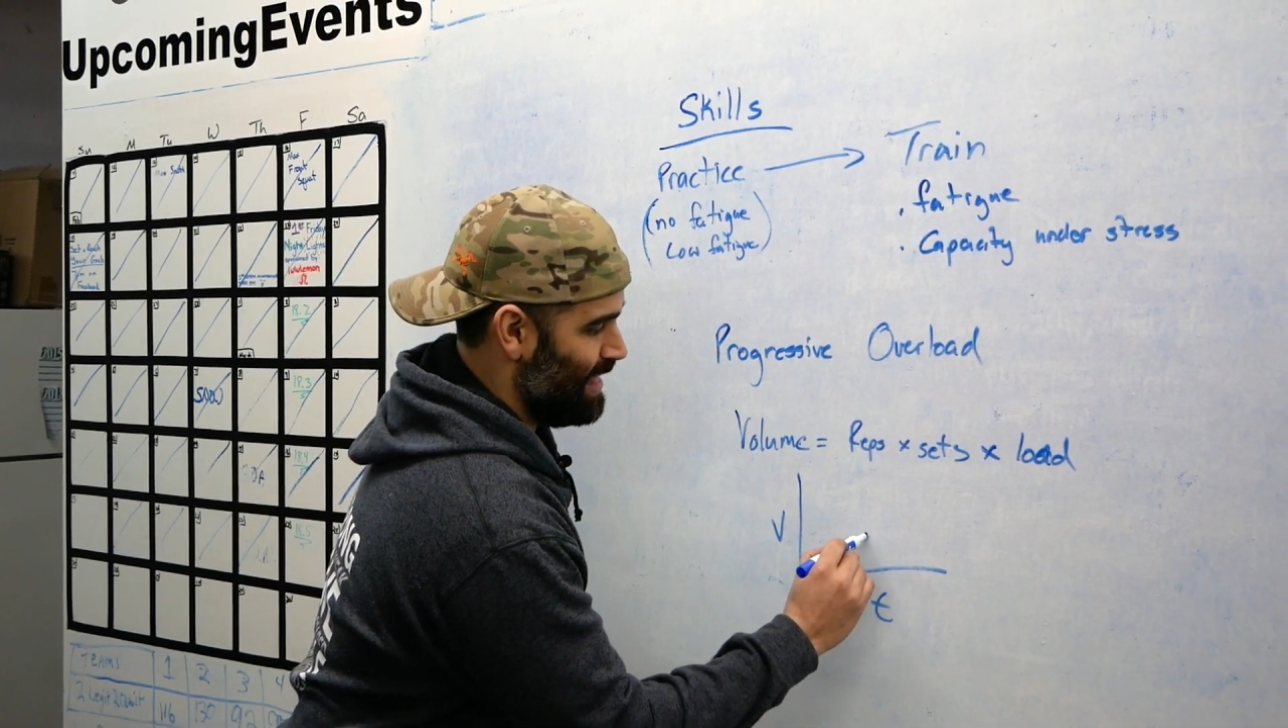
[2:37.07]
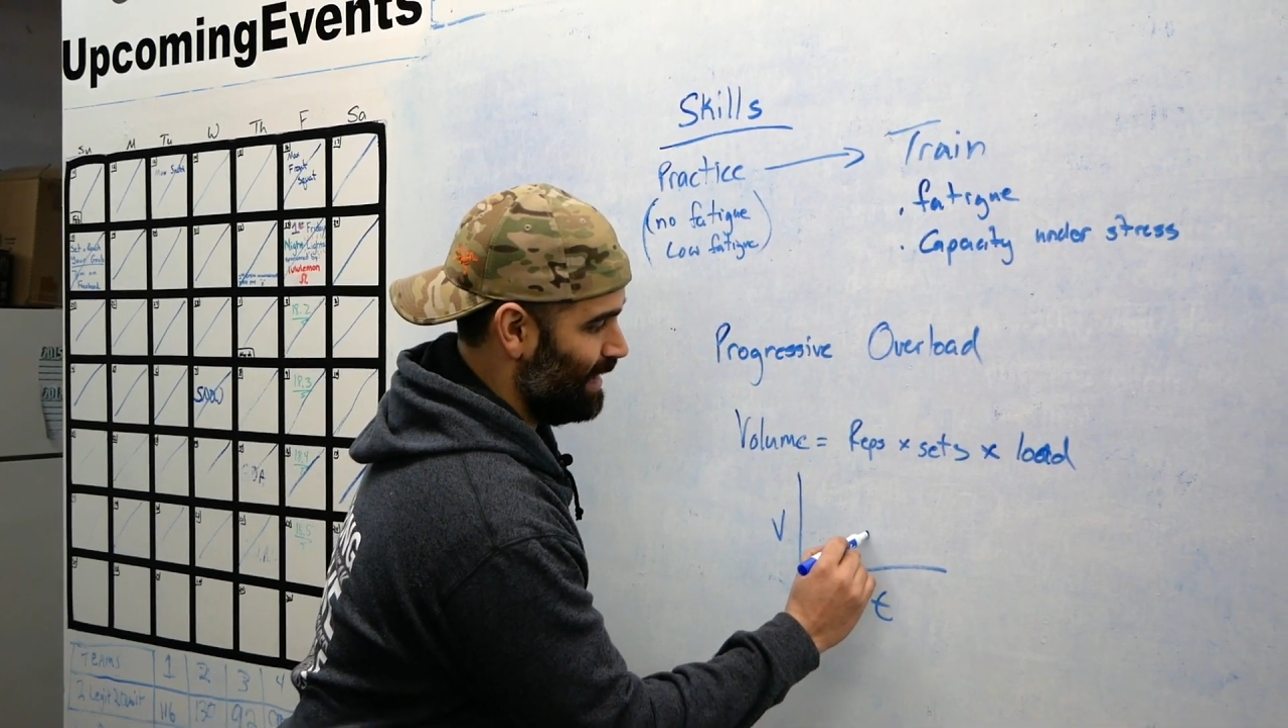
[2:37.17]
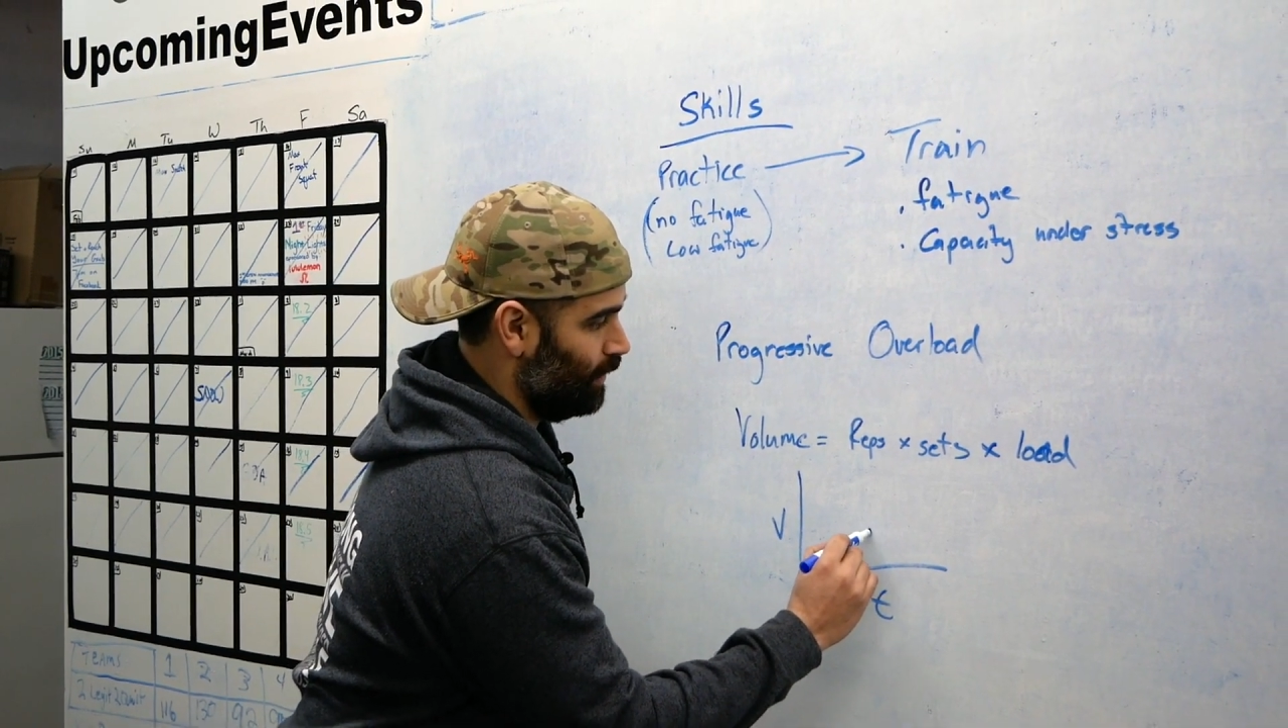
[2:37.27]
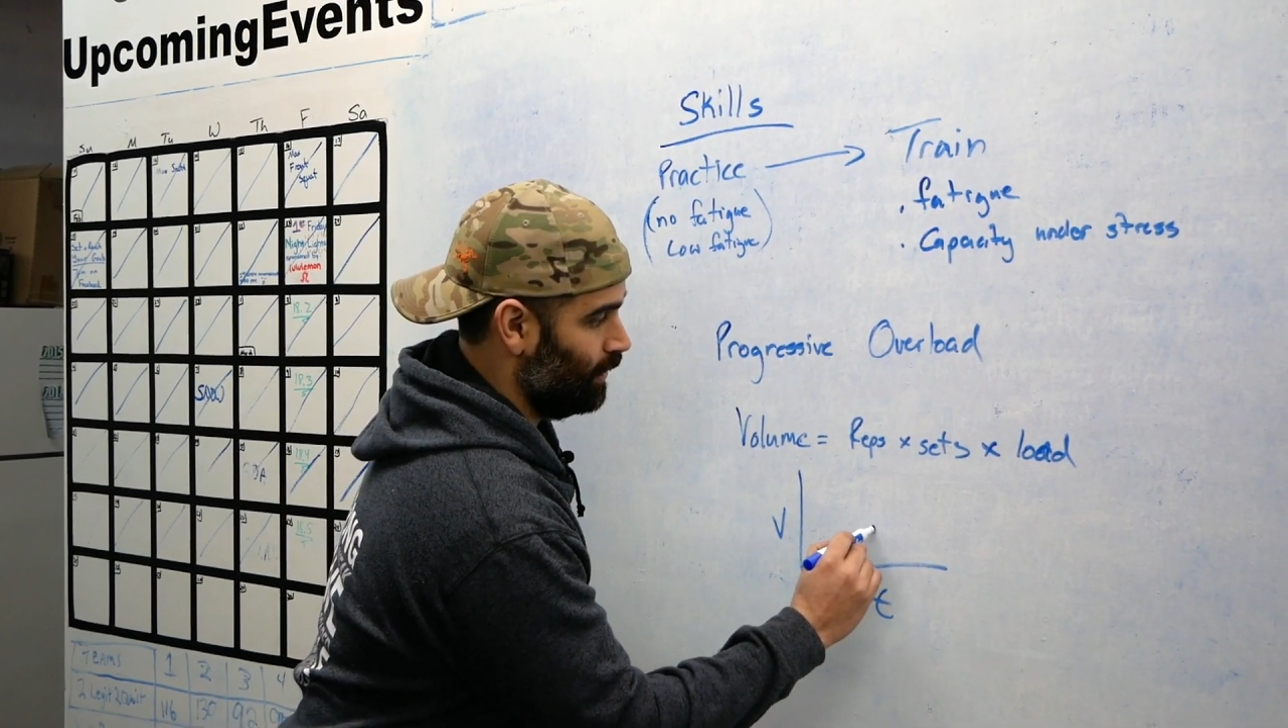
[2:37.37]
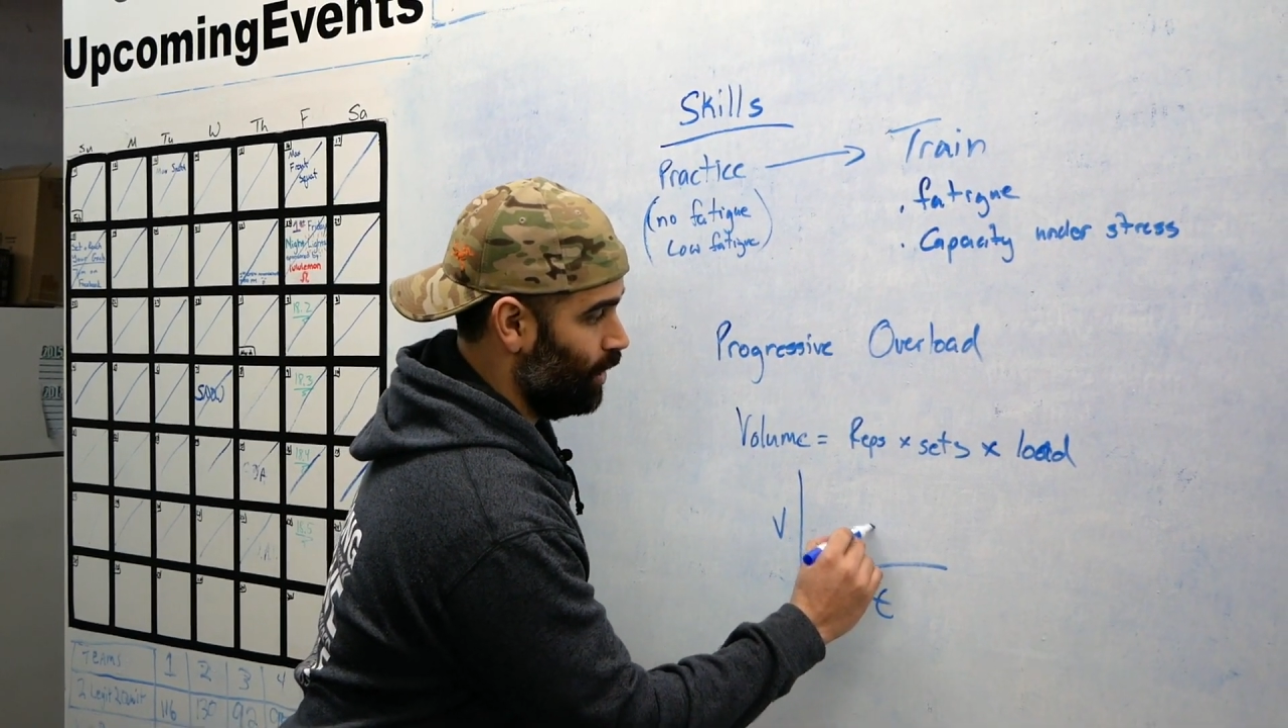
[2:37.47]

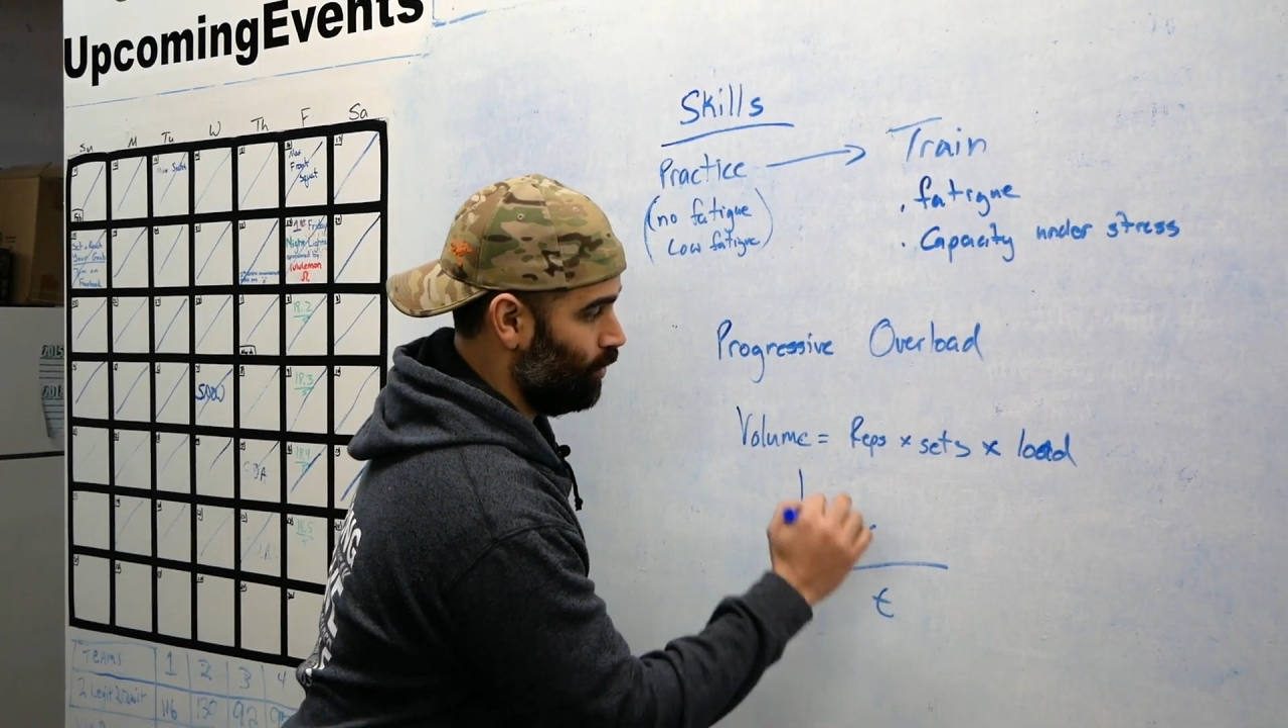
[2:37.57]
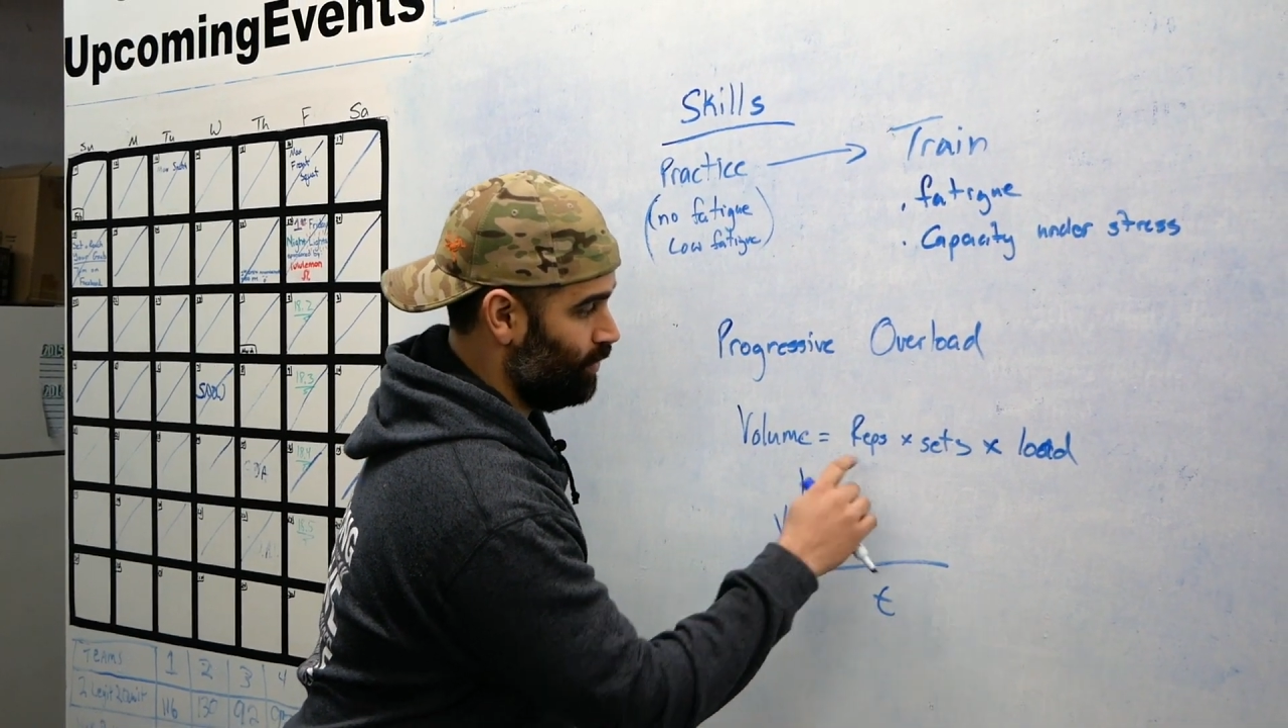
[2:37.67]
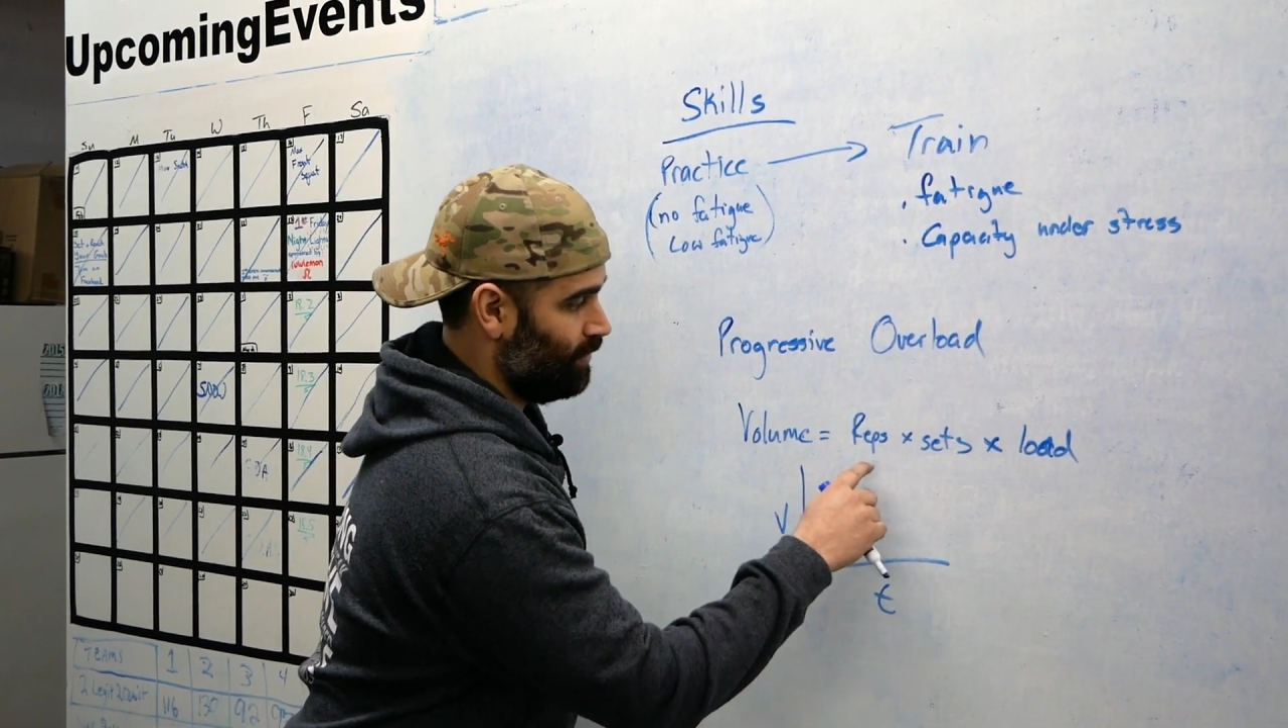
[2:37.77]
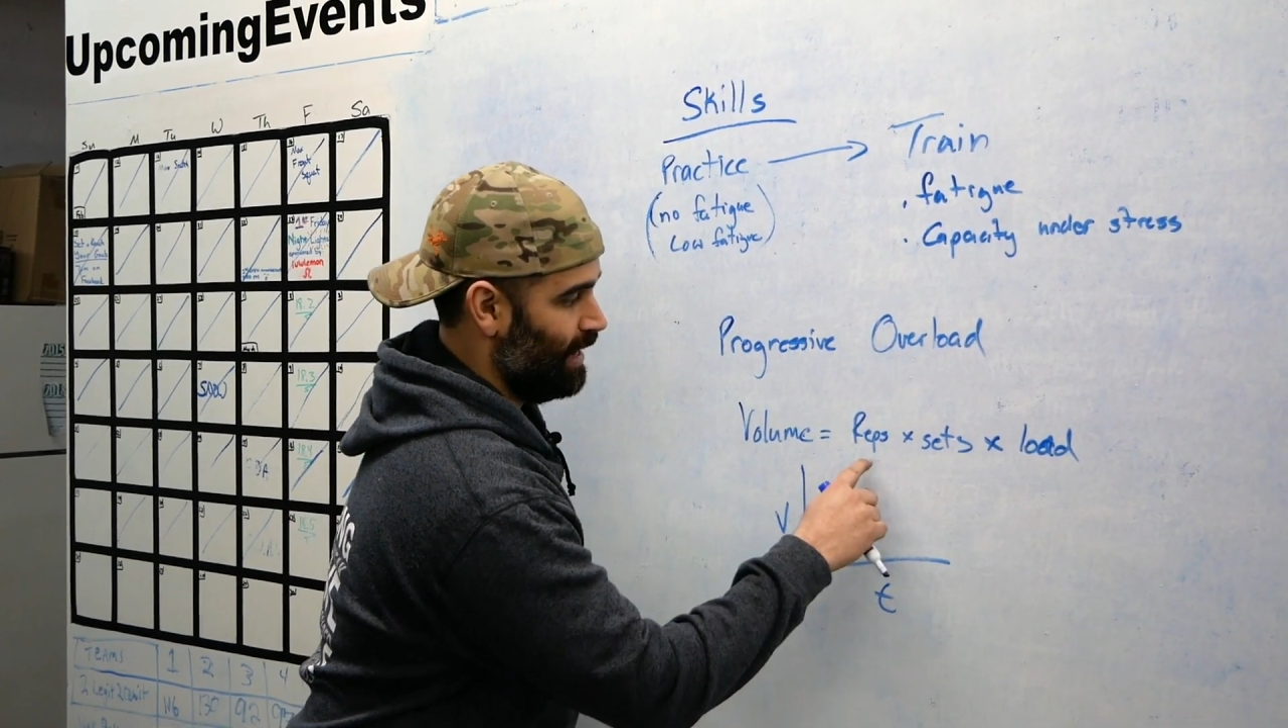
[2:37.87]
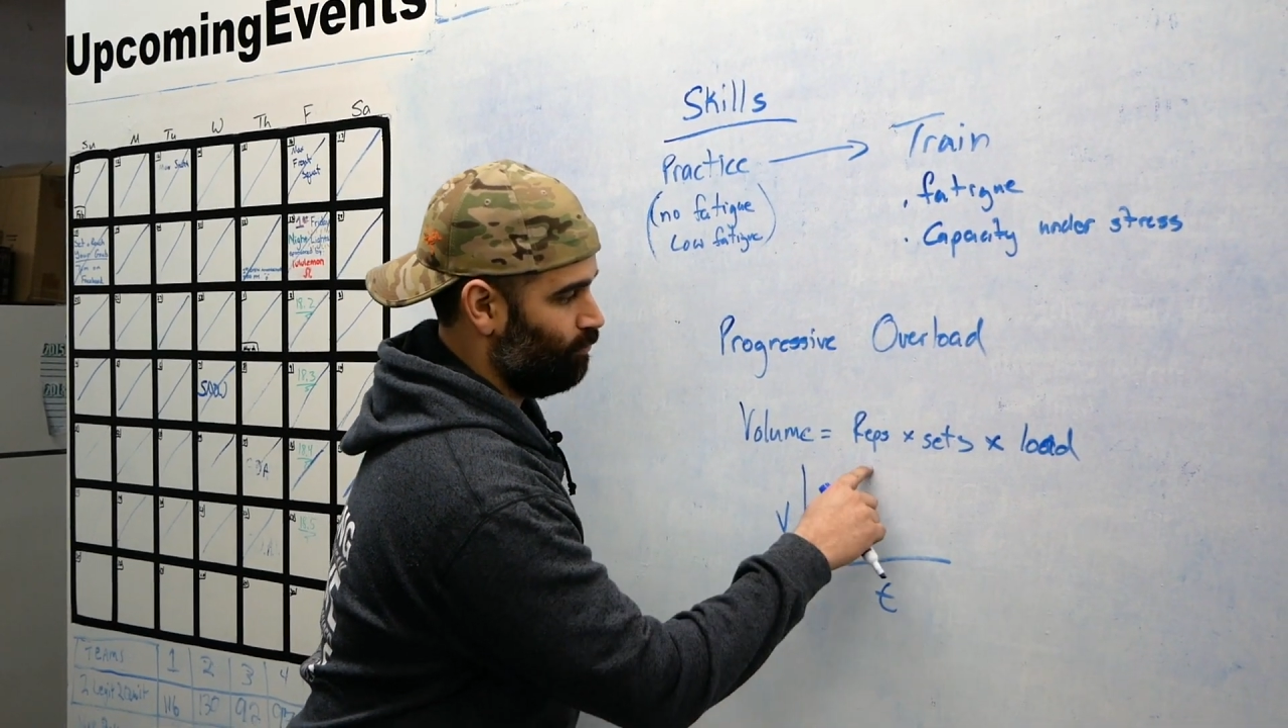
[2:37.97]
that
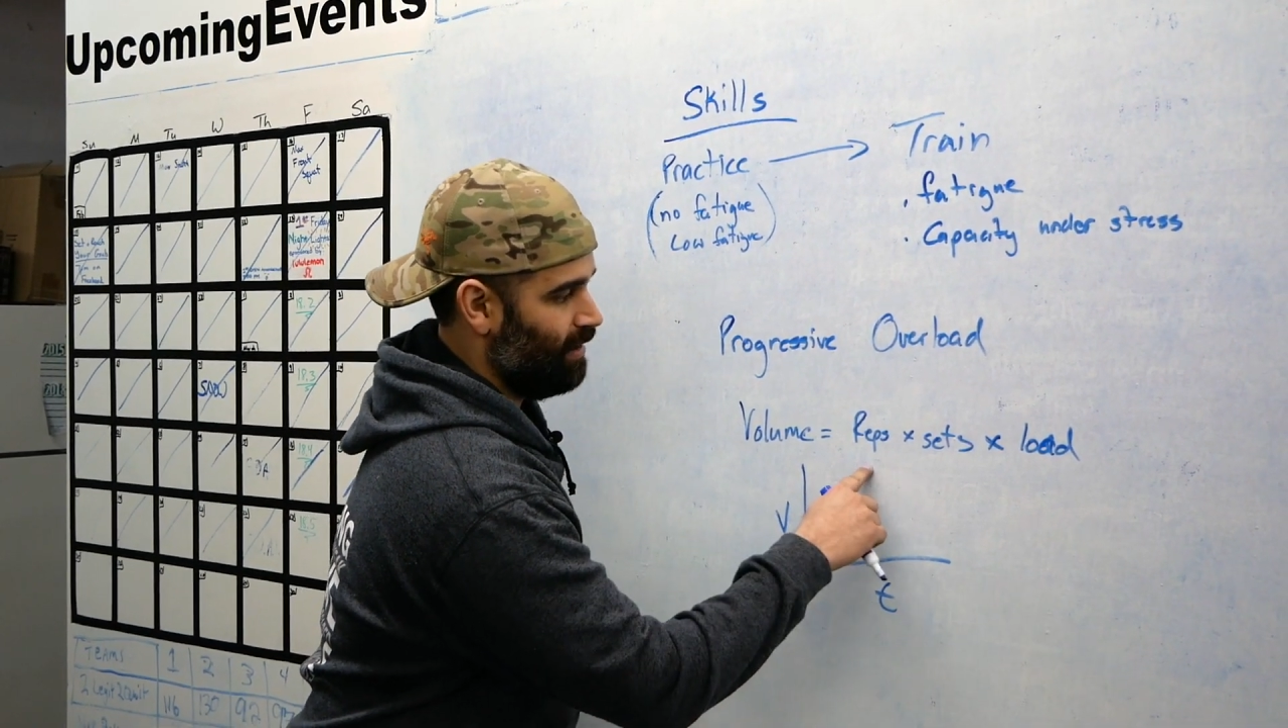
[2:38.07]
load, right?